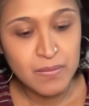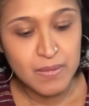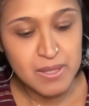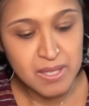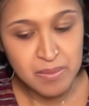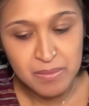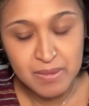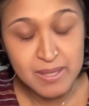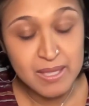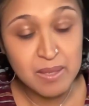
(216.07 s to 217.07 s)
This
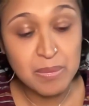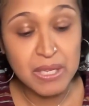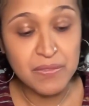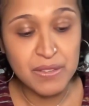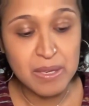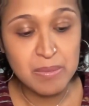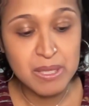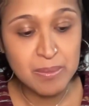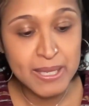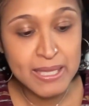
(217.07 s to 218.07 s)
can be a family
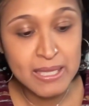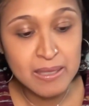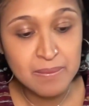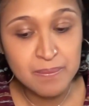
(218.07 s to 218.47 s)
man.